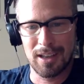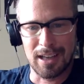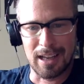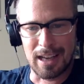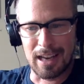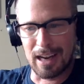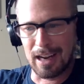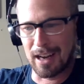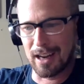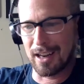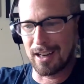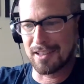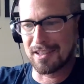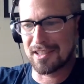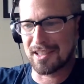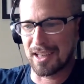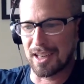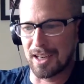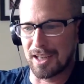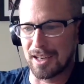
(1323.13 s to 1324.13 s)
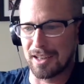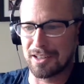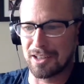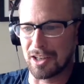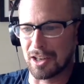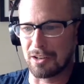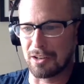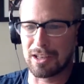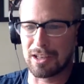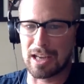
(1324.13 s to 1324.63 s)
and
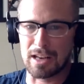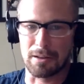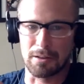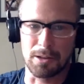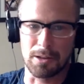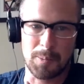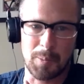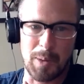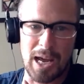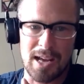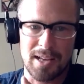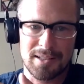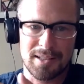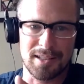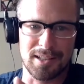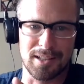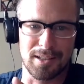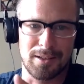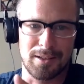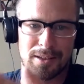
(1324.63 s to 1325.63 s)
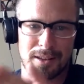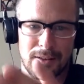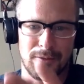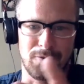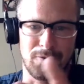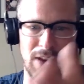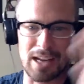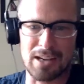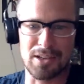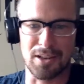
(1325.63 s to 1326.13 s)
you got to look past the
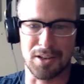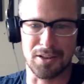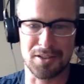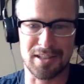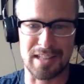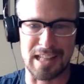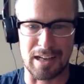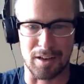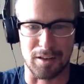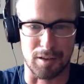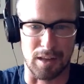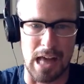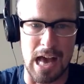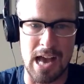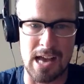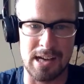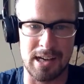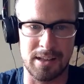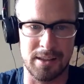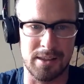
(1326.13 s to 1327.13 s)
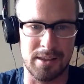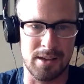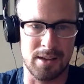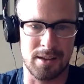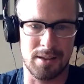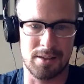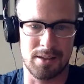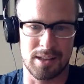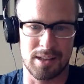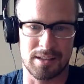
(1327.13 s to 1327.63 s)
vendors that are lining
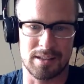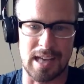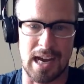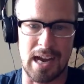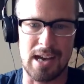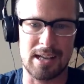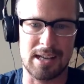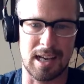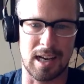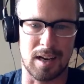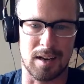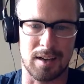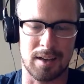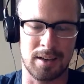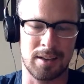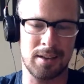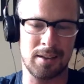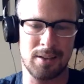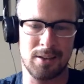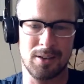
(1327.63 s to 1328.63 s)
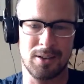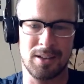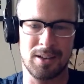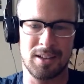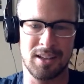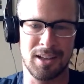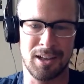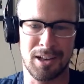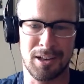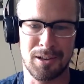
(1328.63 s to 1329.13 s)
the dock area,
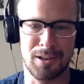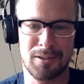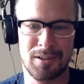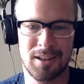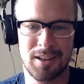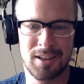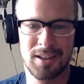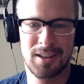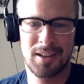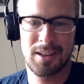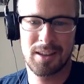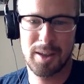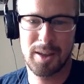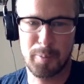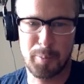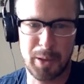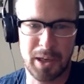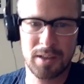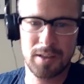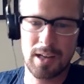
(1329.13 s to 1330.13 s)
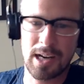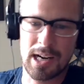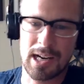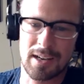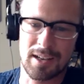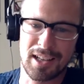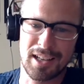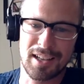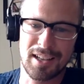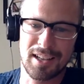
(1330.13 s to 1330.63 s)
the pier
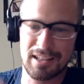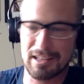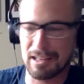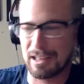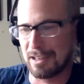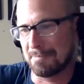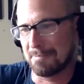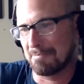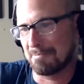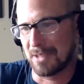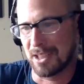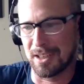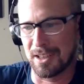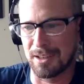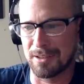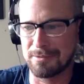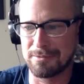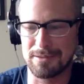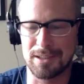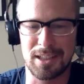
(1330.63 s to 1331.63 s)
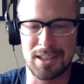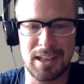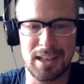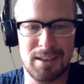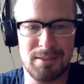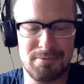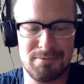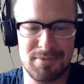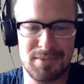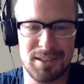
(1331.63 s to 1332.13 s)
area, and you
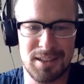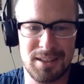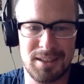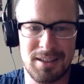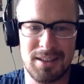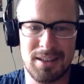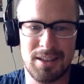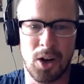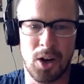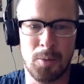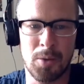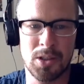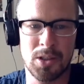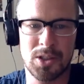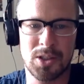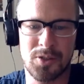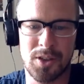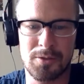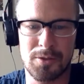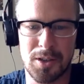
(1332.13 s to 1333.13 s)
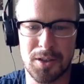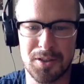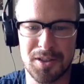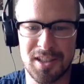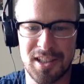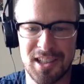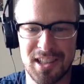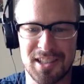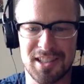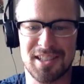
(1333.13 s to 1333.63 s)
got almost front row
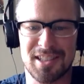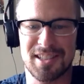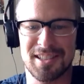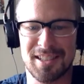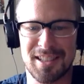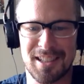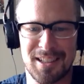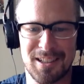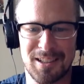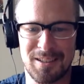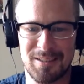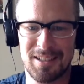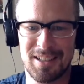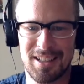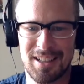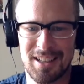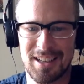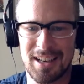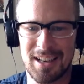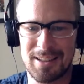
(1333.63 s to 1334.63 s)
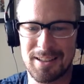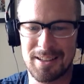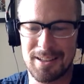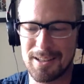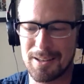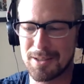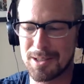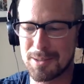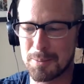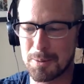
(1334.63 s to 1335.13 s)
seats. So I thought
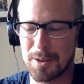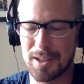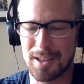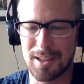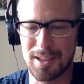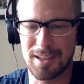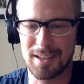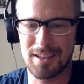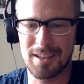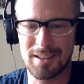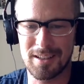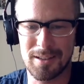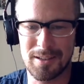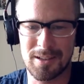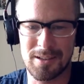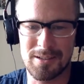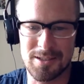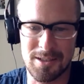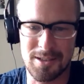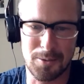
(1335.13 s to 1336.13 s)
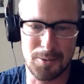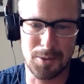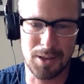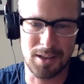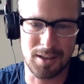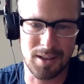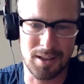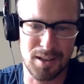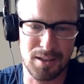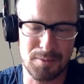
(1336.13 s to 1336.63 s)
that was a good way
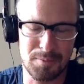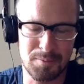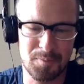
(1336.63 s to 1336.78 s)
to go.